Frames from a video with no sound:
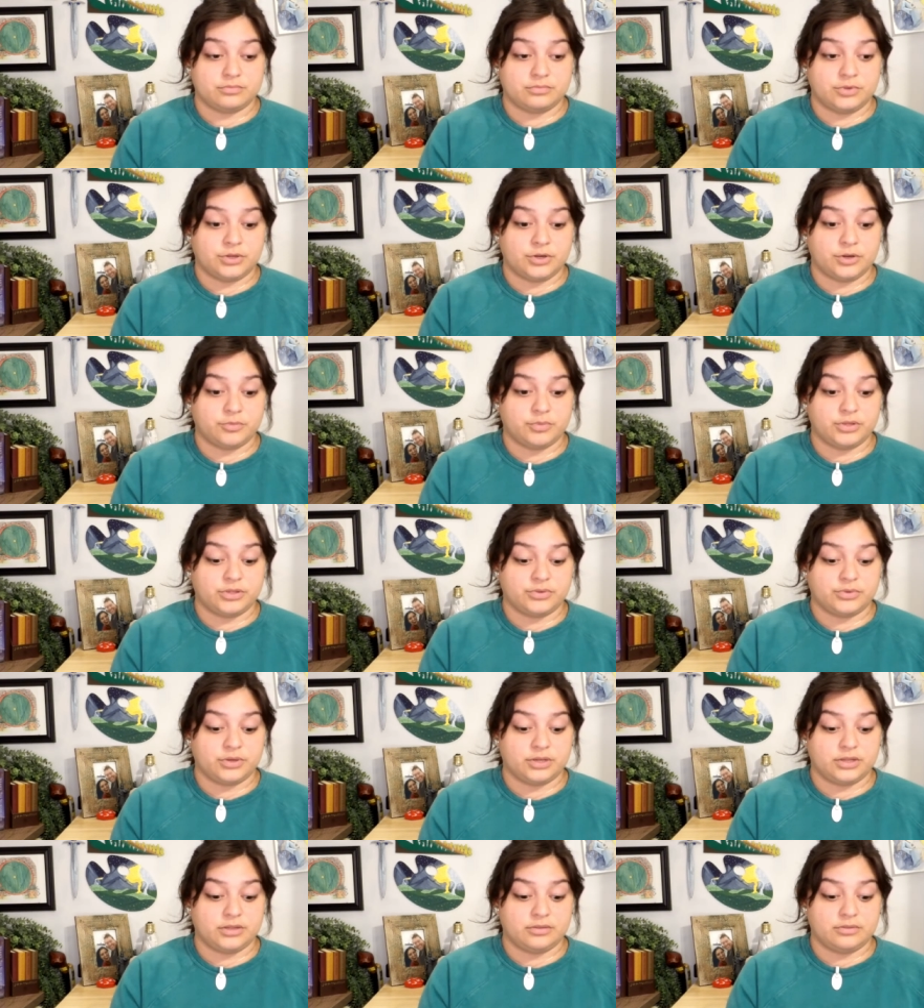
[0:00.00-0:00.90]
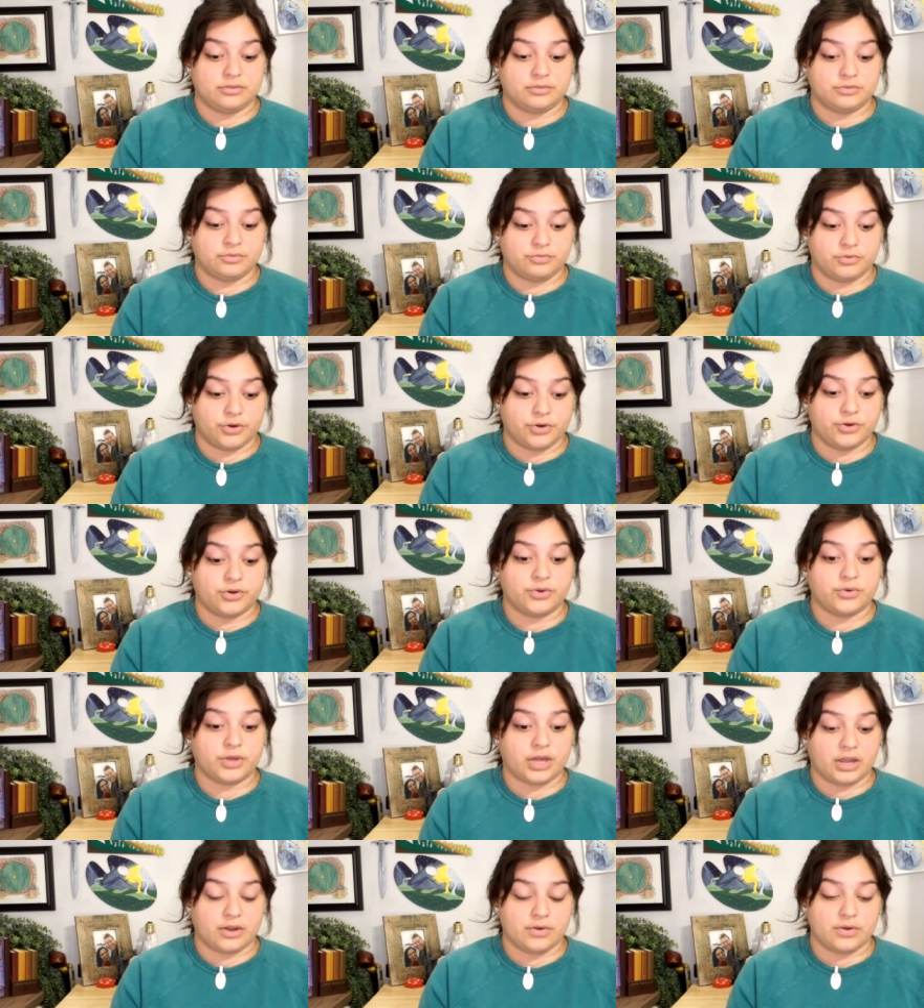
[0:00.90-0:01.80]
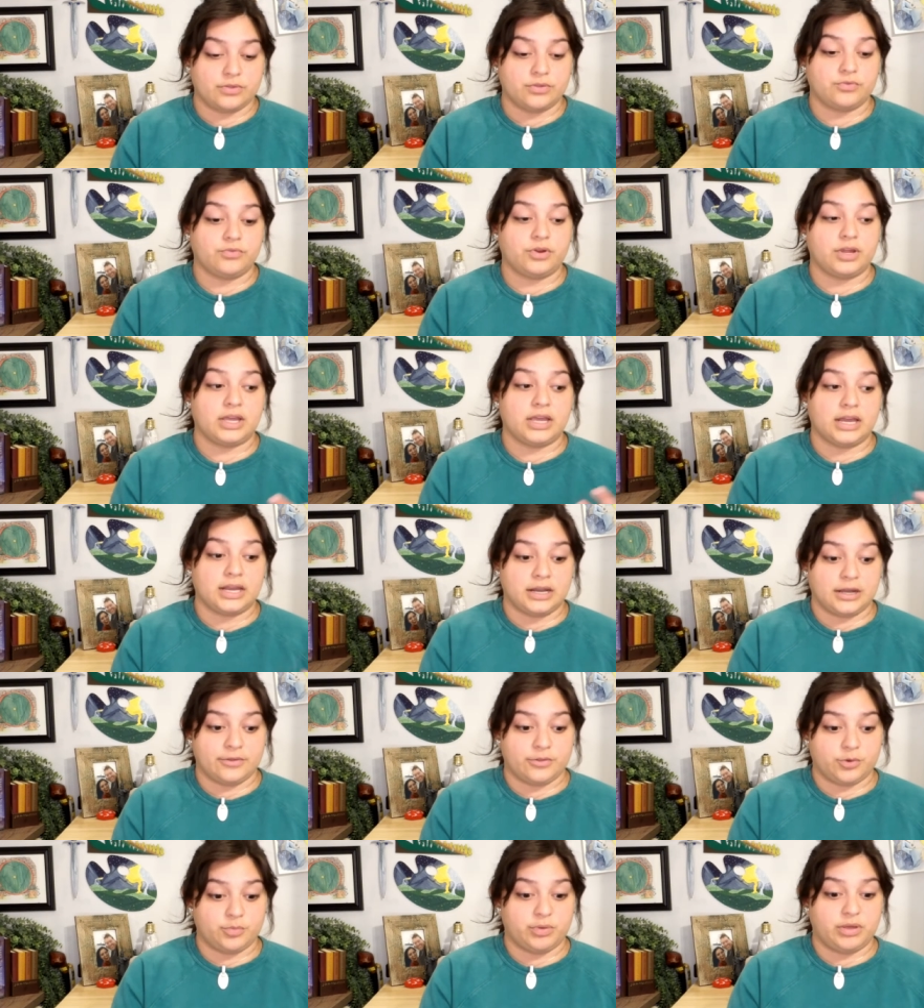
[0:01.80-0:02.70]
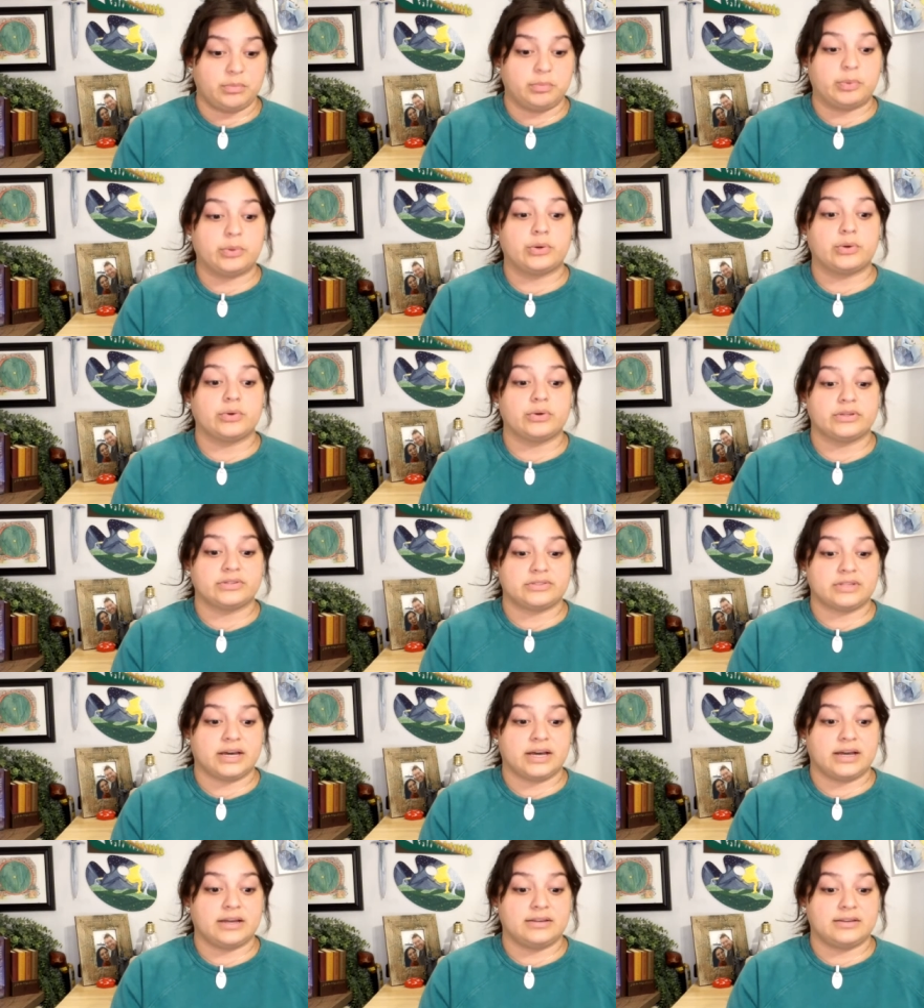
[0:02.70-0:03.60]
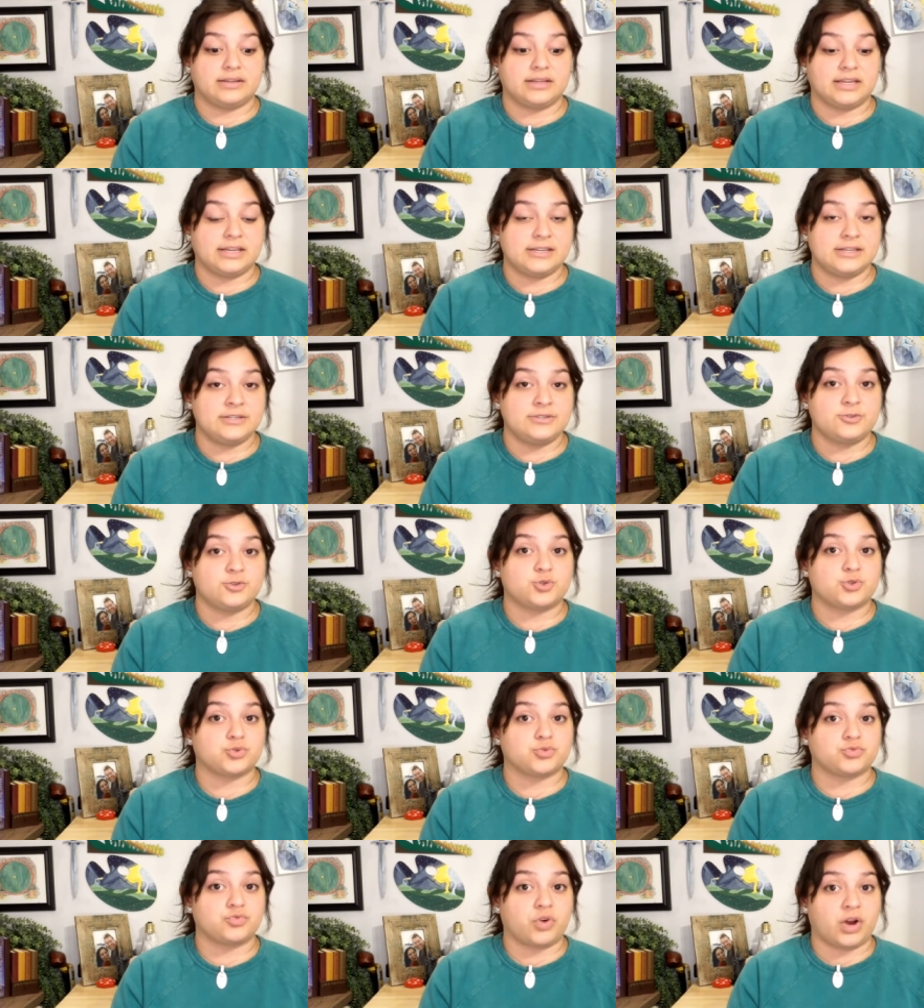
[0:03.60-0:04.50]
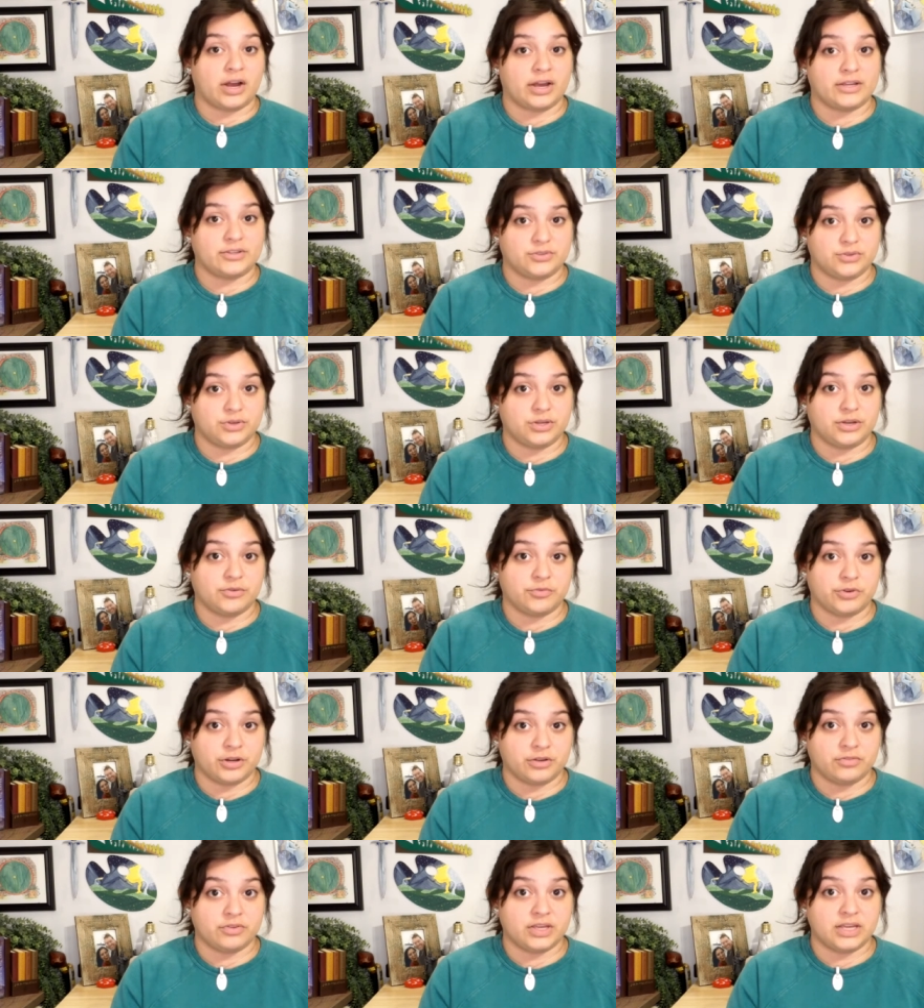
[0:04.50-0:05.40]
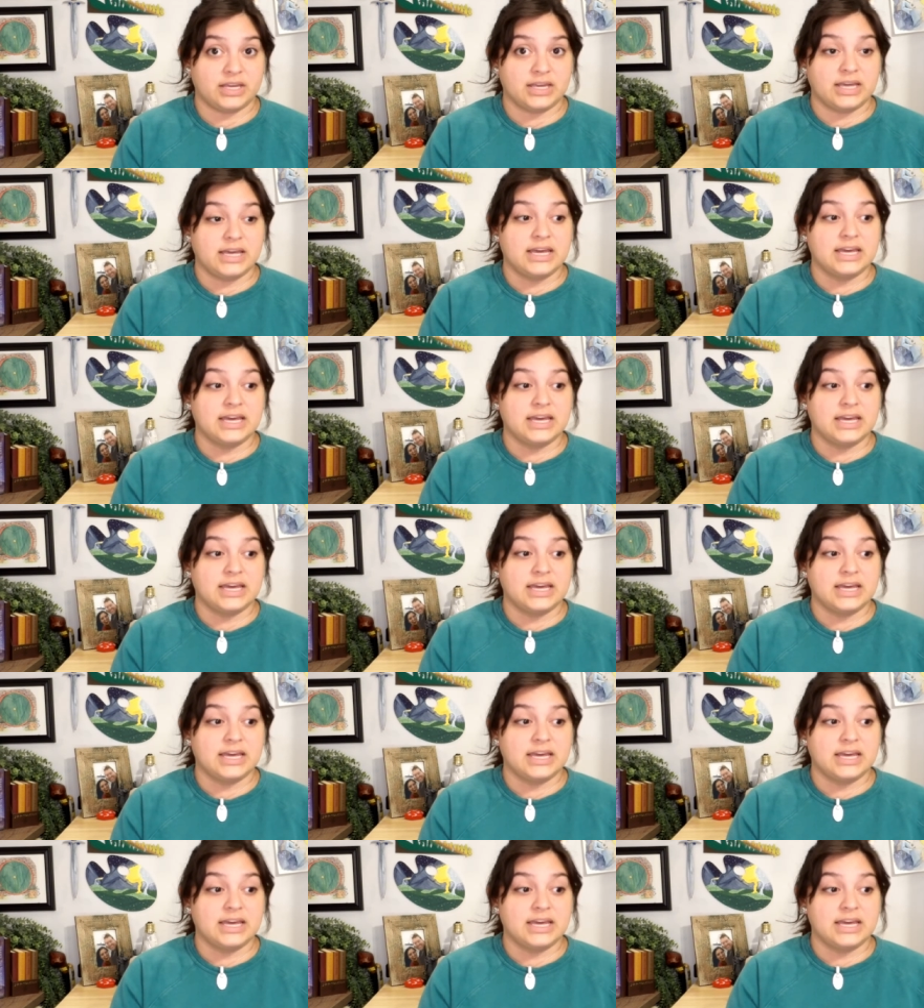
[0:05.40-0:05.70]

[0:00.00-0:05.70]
you know, between Frodo carrying the ring and other people is that he's trying to get rid of it.